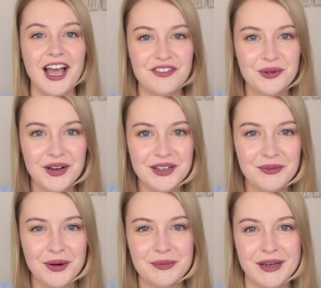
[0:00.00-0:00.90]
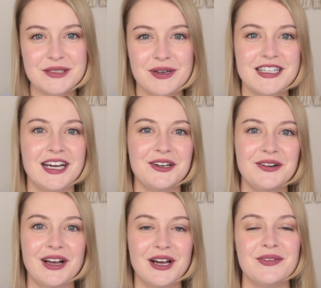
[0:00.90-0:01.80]
Hi everyone, welcome back to my
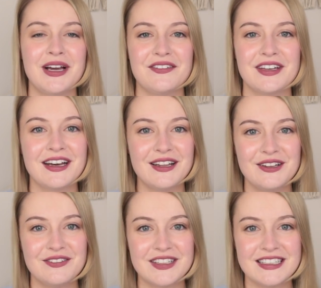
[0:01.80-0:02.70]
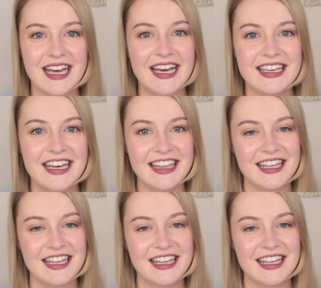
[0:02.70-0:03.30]
channel. I hope you're having a lovely day.